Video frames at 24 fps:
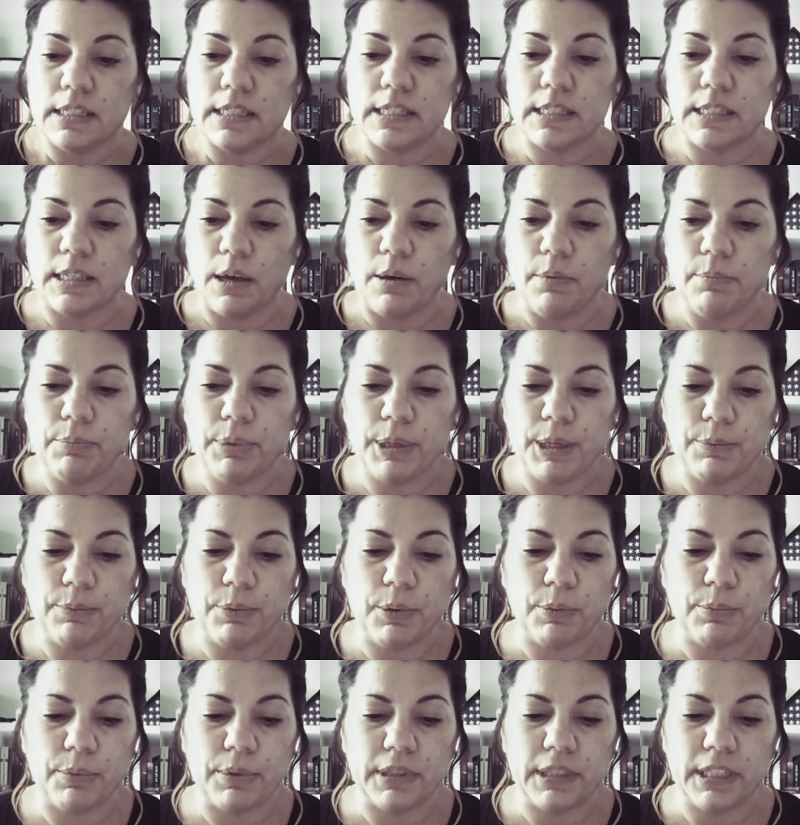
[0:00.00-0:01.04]
Some people
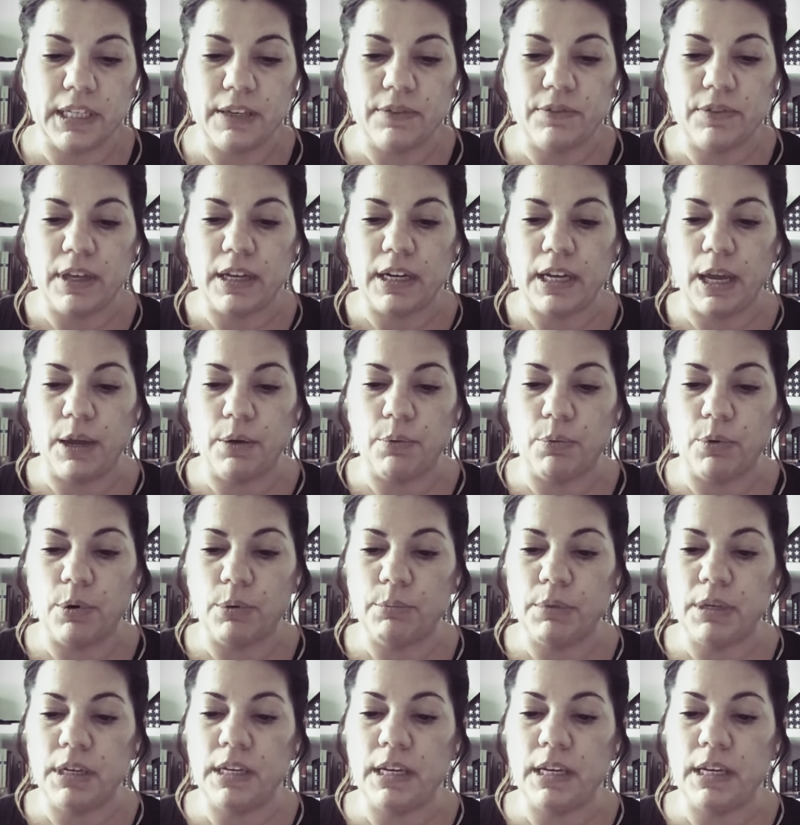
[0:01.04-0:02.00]
believe that a woman